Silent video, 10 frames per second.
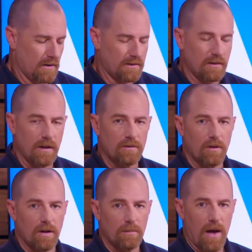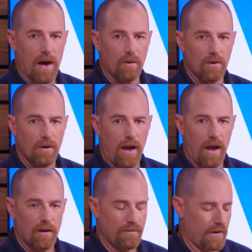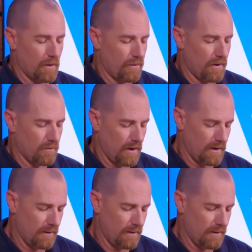It's an integrated power and fingerprint reader.